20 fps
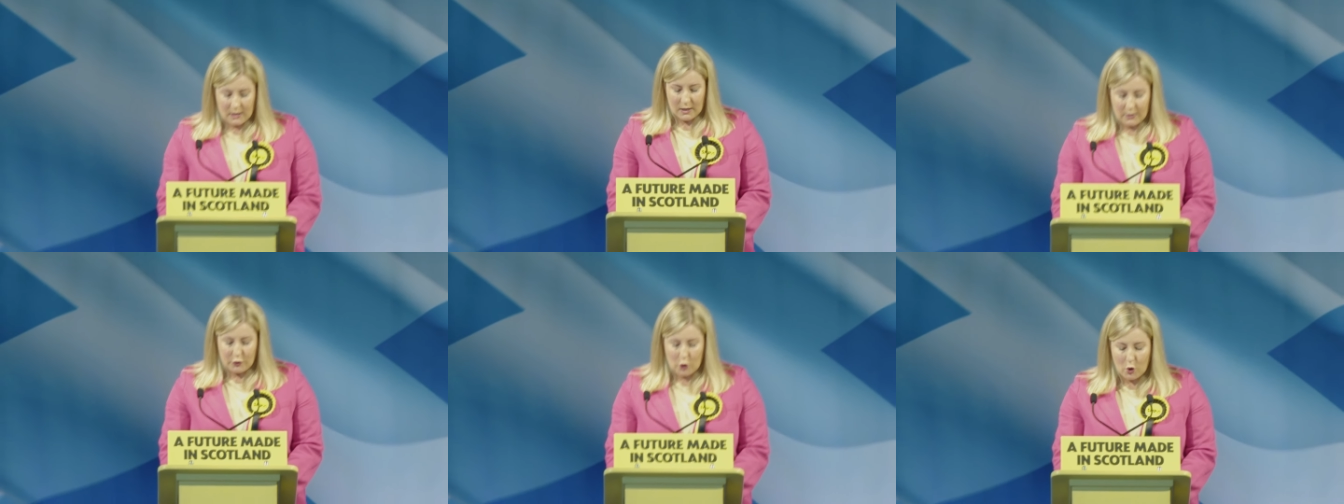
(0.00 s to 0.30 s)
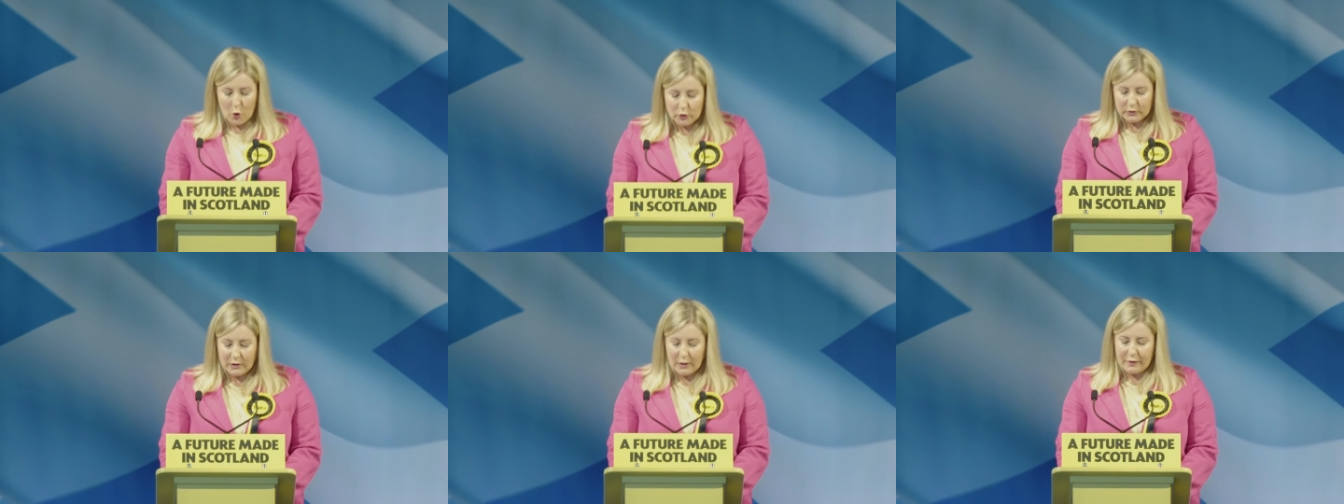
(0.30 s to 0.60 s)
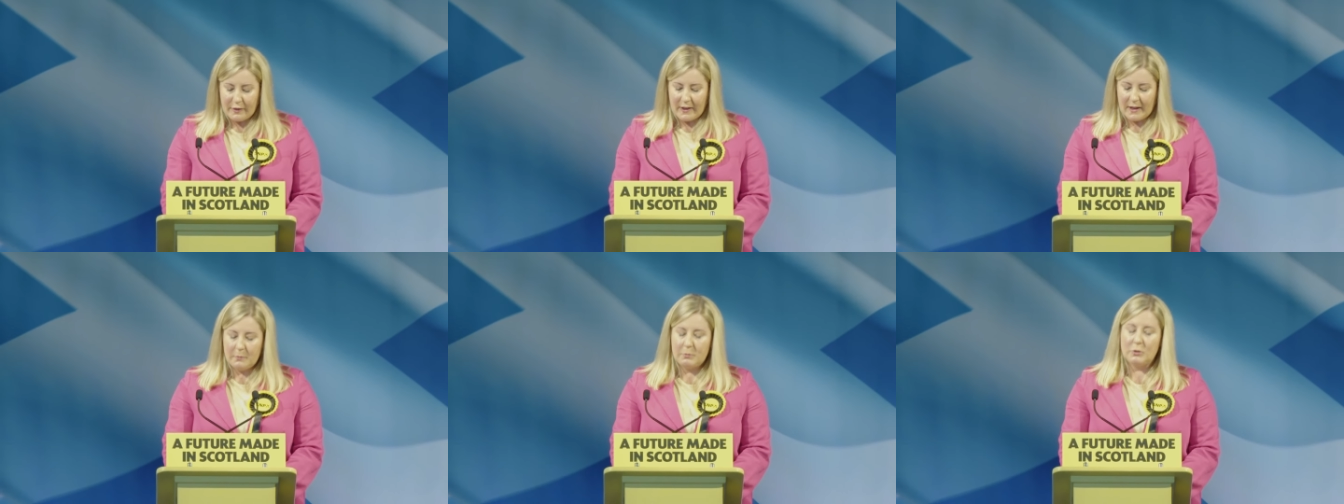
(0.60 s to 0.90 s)
The only
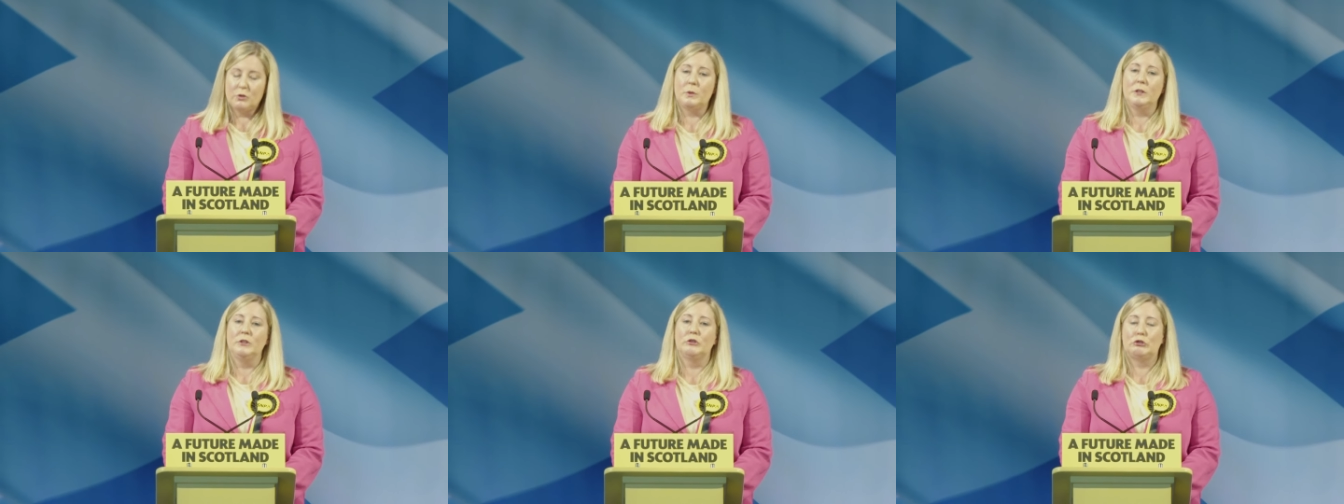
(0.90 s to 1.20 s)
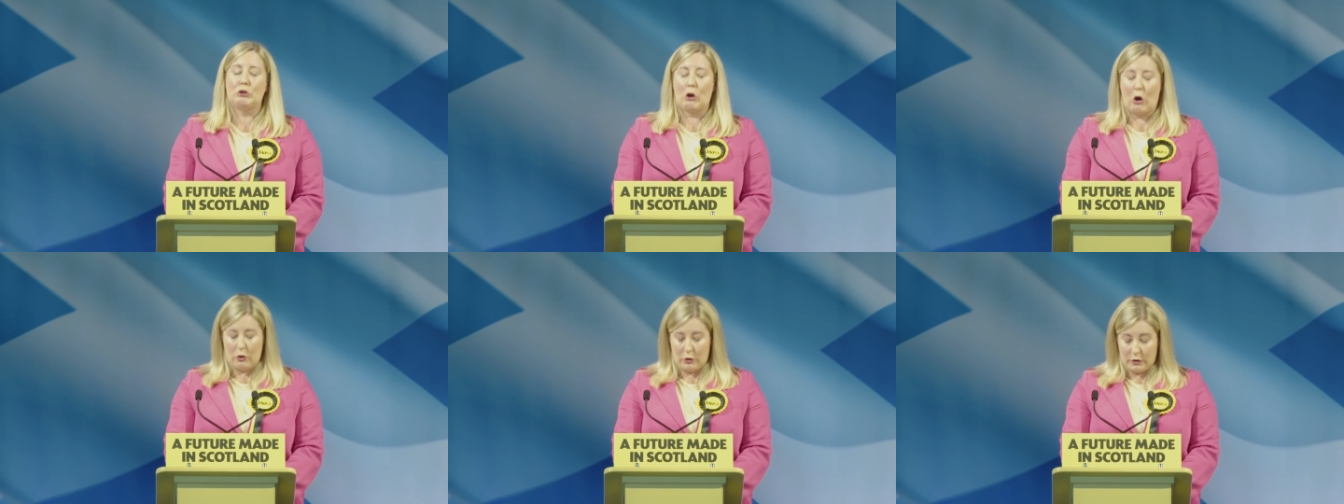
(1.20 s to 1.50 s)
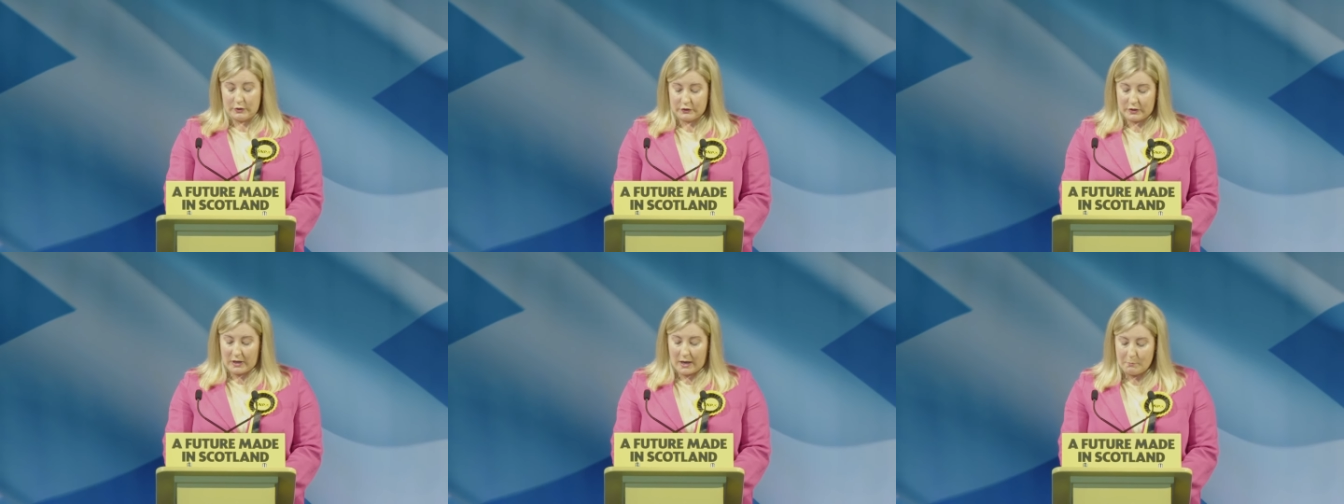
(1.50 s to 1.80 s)
thing between
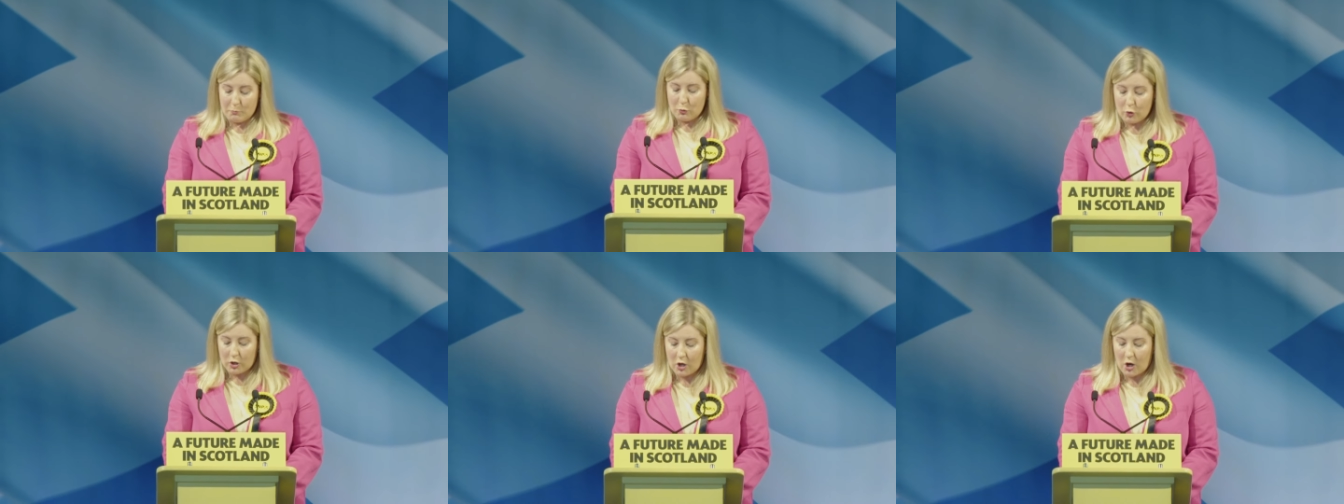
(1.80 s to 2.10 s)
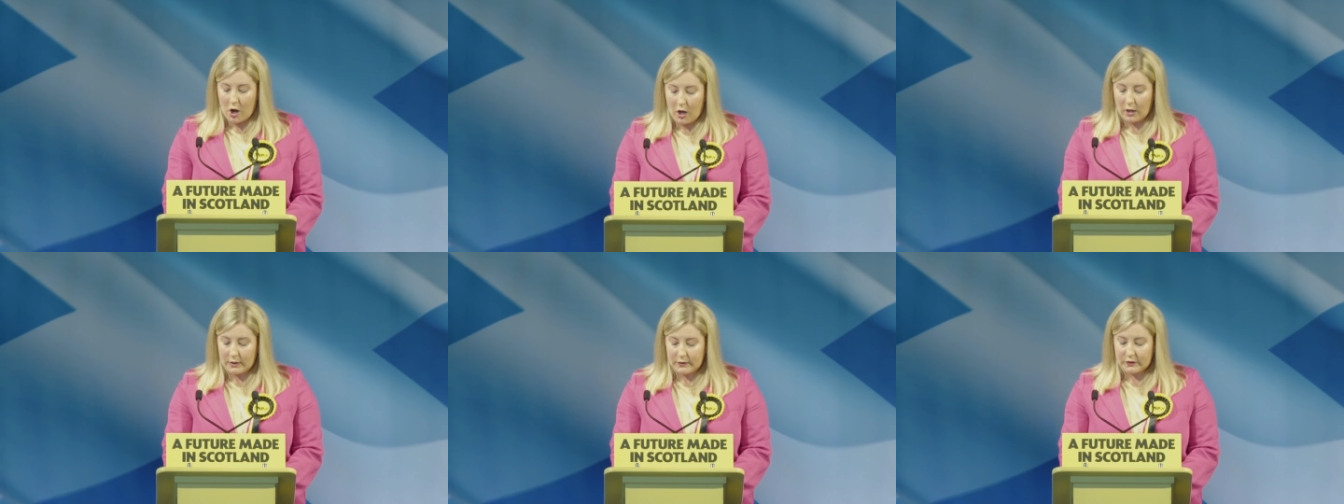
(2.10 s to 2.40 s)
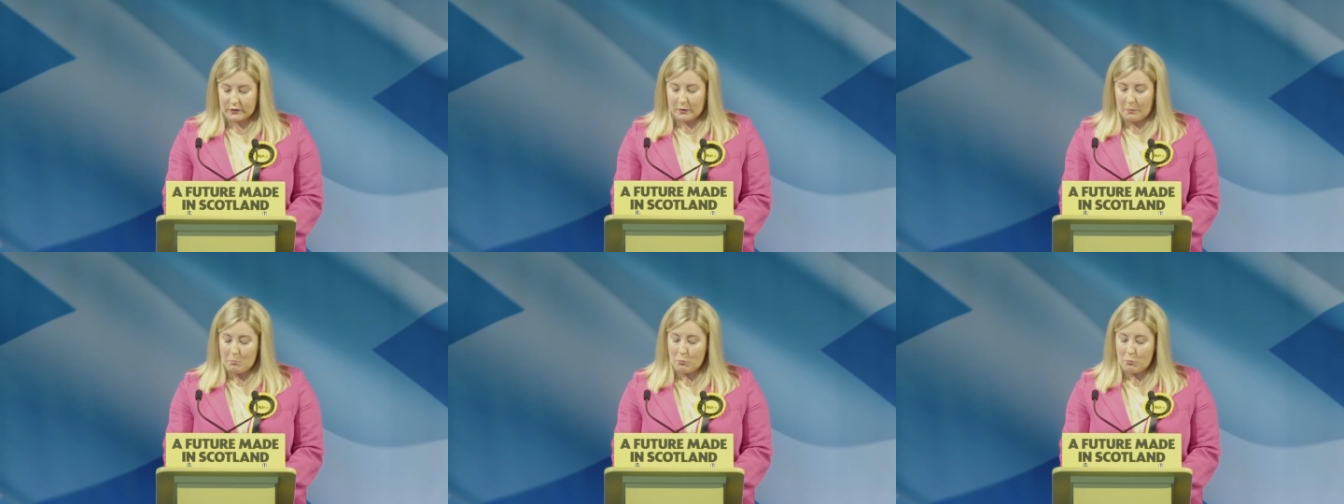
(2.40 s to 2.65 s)
Scotland and more cuts,